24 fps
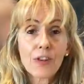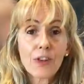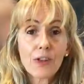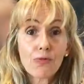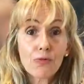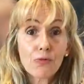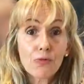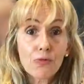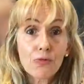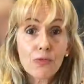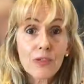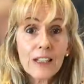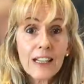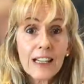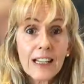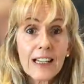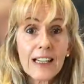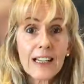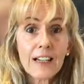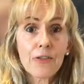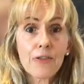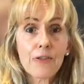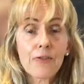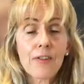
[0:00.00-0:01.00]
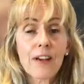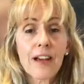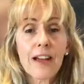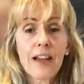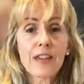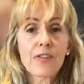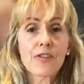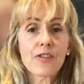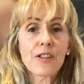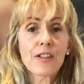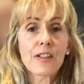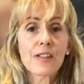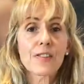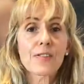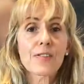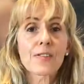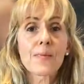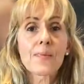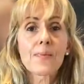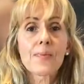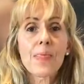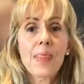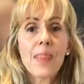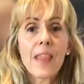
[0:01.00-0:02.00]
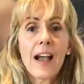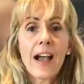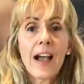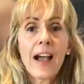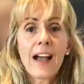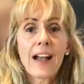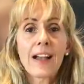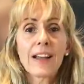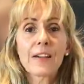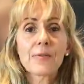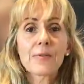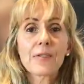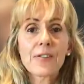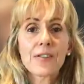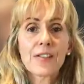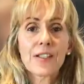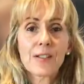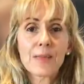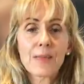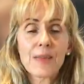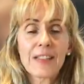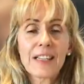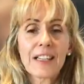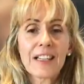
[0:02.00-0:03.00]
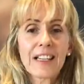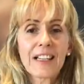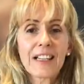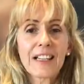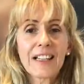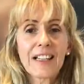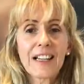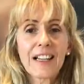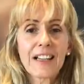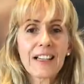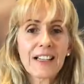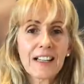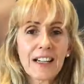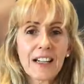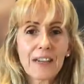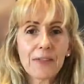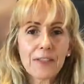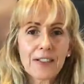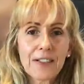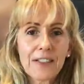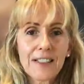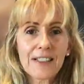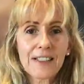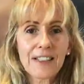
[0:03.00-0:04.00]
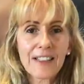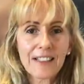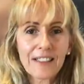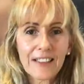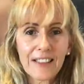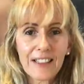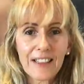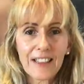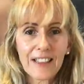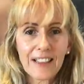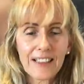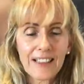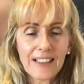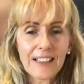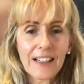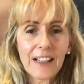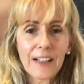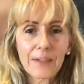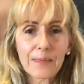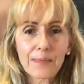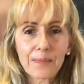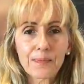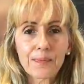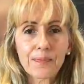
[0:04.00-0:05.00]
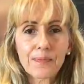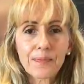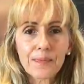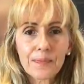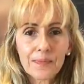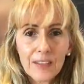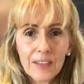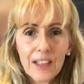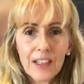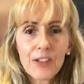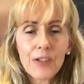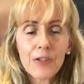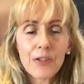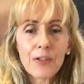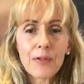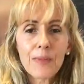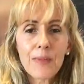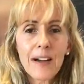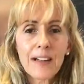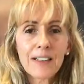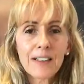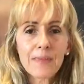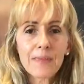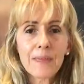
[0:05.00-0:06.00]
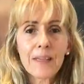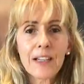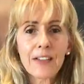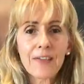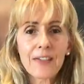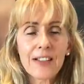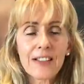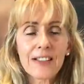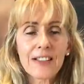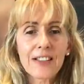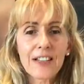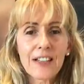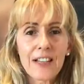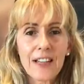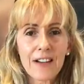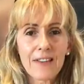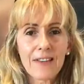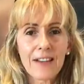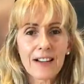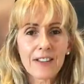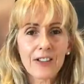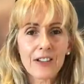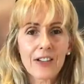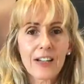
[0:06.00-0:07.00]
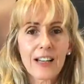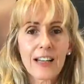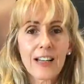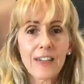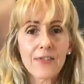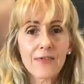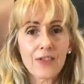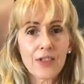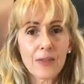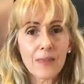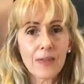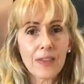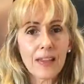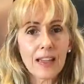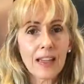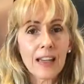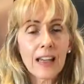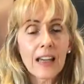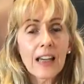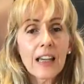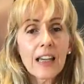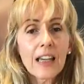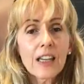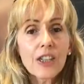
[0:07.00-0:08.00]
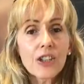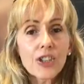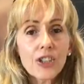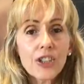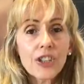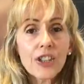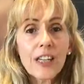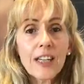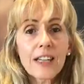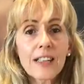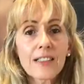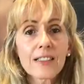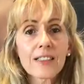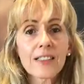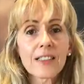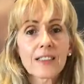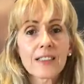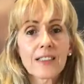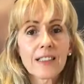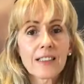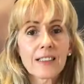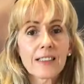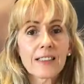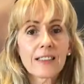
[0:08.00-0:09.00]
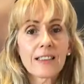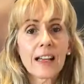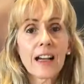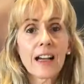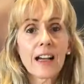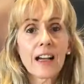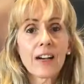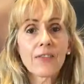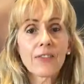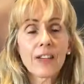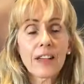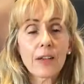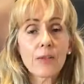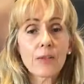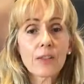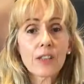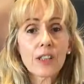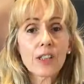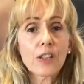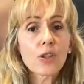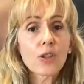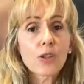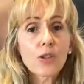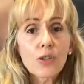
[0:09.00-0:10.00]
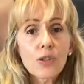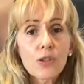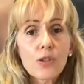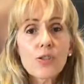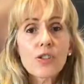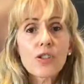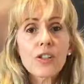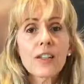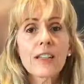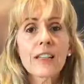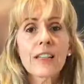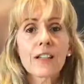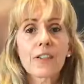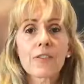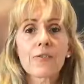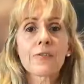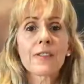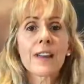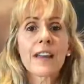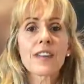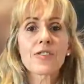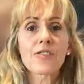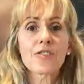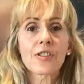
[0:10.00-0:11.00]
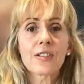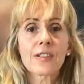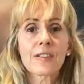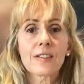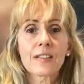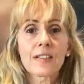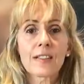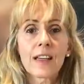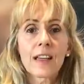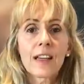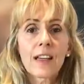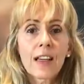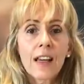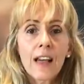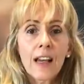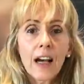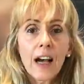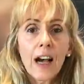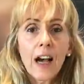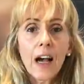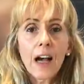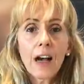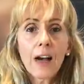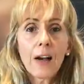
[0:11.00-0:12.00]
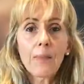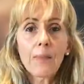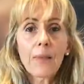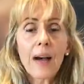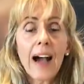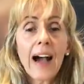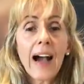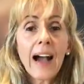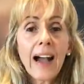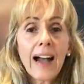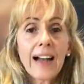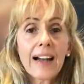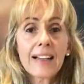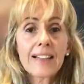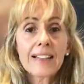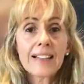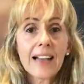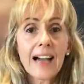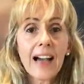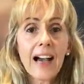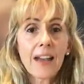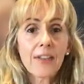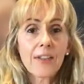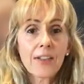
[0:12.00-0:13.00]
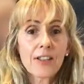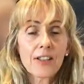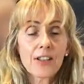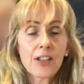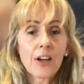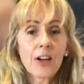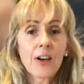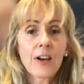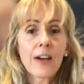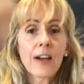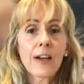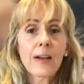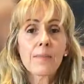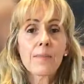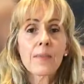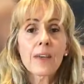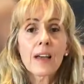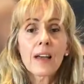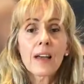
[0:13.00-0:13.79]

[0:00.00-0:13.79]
and really courageous, and it was this particular lady, I was discussing this, she reminded me of this earlier actually, of something she had done herself, and it was a hugely courageous act at the time.